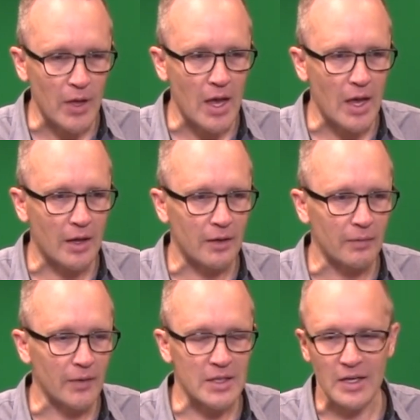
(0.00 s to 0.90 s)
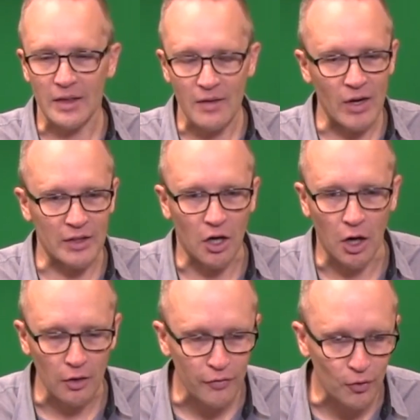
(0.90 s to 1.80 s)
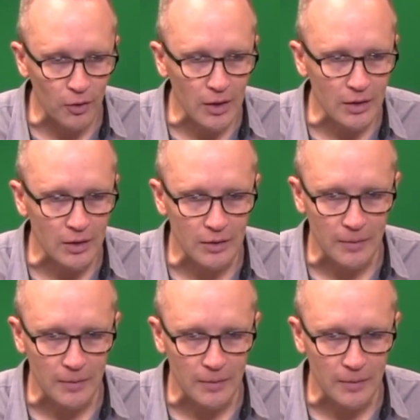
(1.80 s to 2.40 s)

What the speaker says: and it's like they've got the heart for it,